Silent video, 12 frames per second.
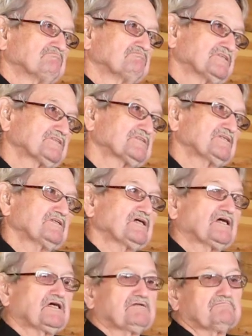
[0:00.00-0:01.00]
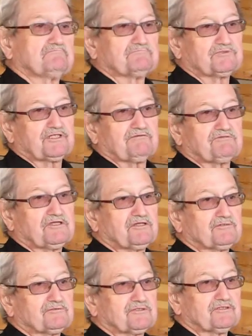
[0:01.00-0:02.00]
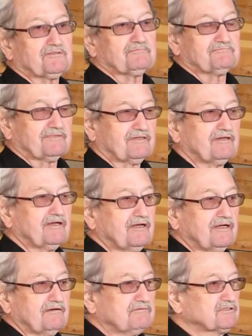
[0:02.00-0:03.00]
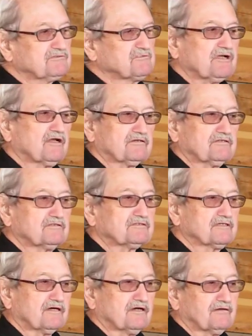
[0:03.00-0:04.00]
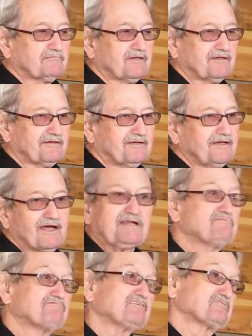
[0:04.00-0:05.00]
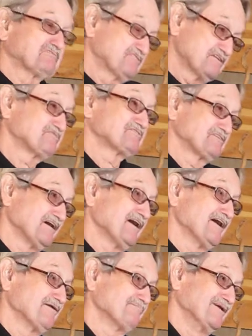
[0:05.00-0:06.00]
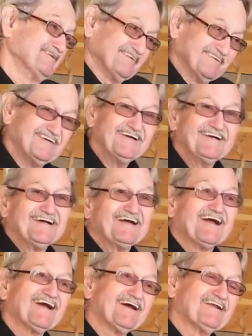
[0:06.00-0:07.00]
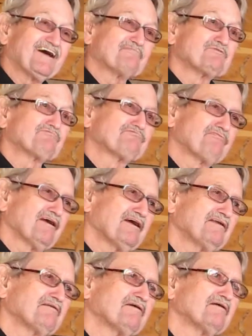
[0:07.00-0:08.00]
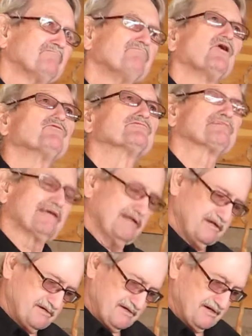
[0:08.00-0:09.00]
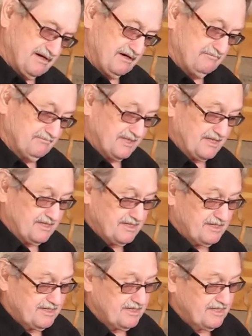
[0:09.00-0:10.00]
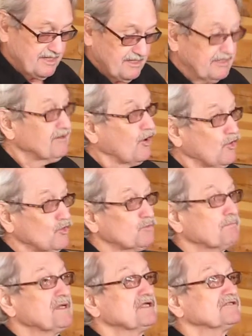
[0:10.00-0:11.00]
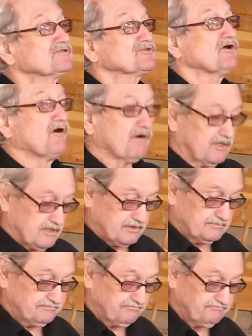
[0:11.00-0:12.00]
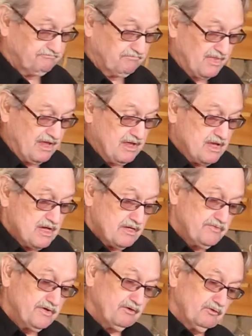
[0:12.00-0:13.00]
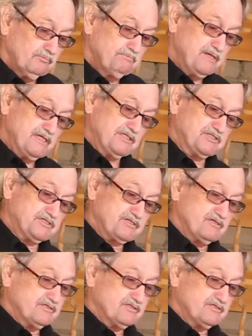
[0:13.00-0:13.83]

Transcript: 69, 70 or so, which was not a good time. And he fits this time, and I'm afraid most any time. Old Beast talk. The old beast